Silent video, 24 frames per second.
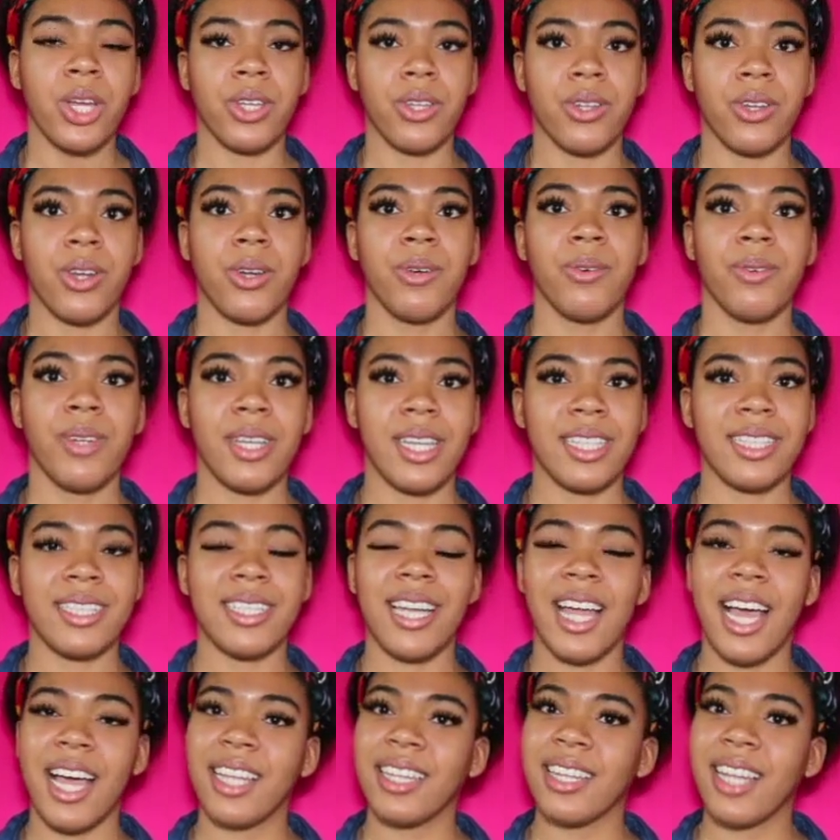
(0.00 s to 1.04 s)
You know, it's
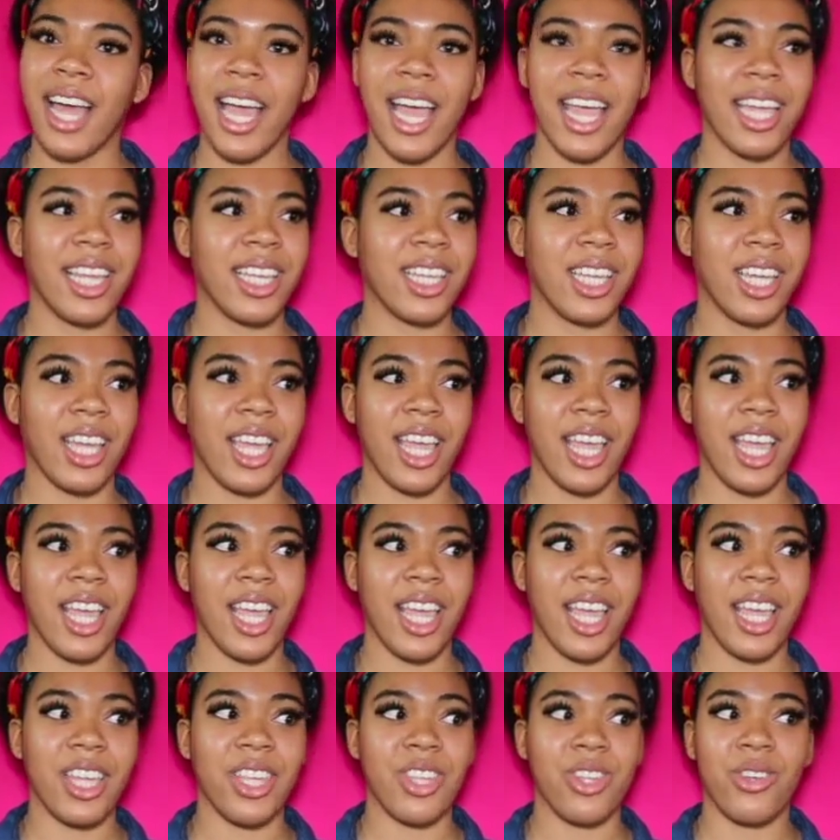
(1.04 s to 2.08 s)
not like
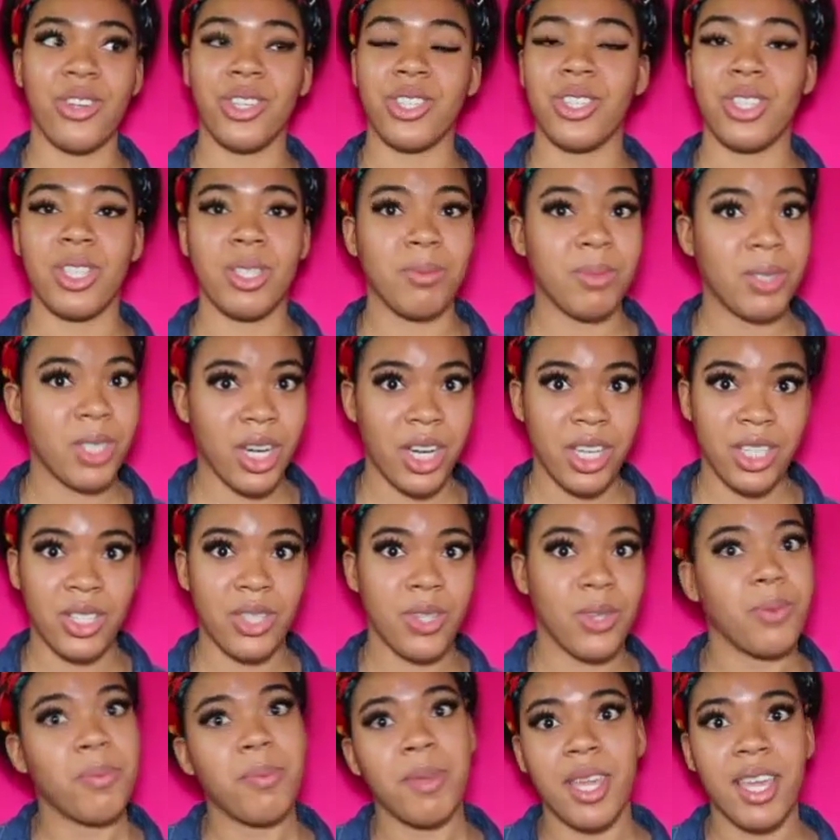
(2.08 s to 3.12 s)
your dreams are
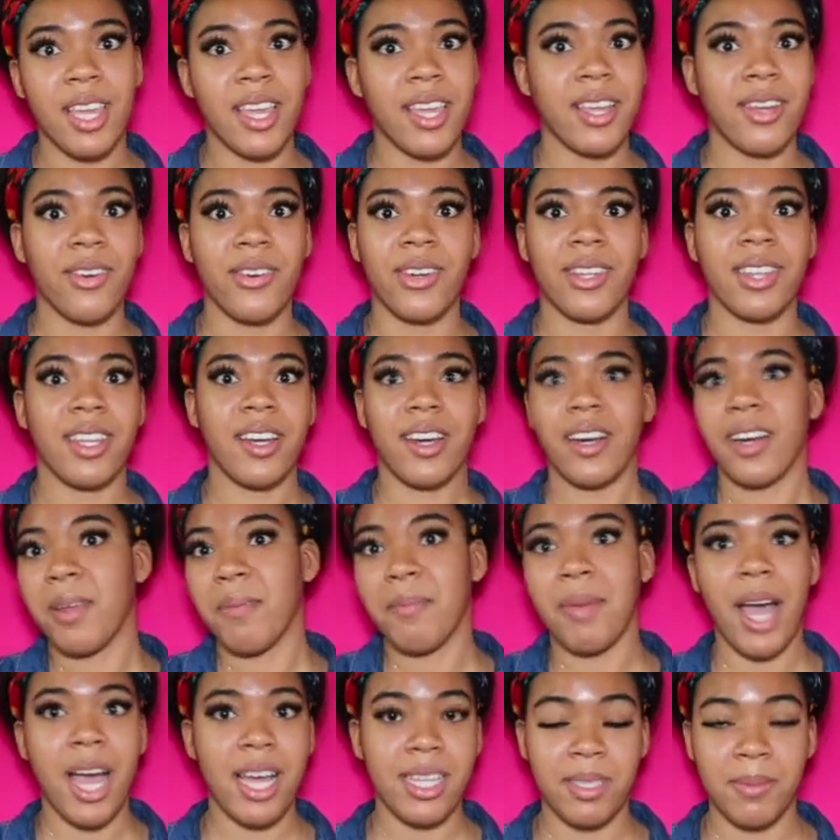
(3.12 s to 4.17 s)
too big or they're
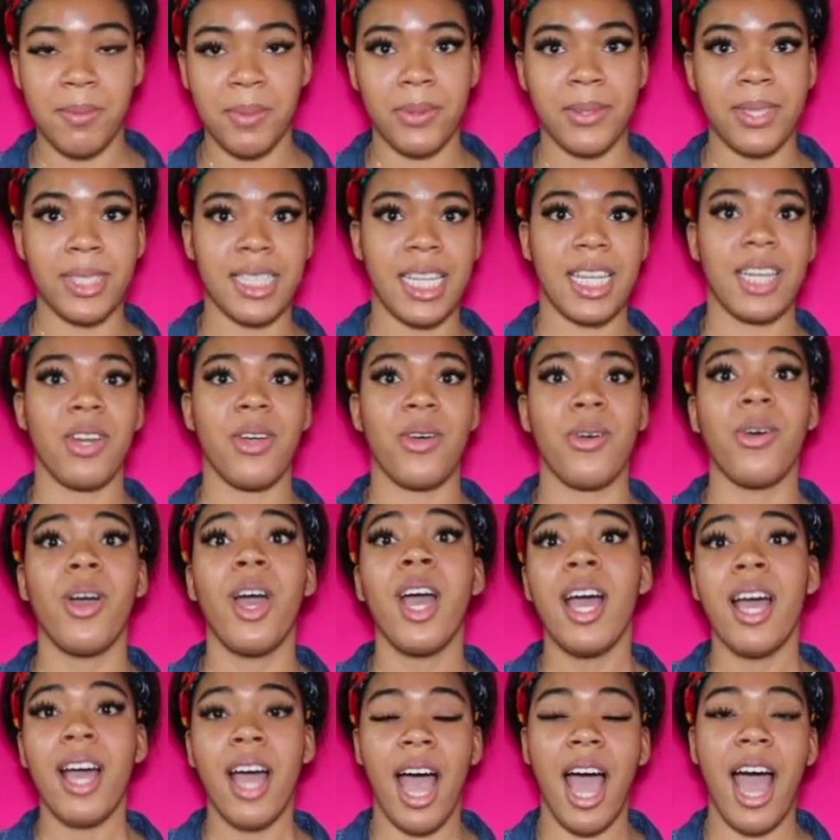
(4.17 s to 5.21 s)
impossible, because I know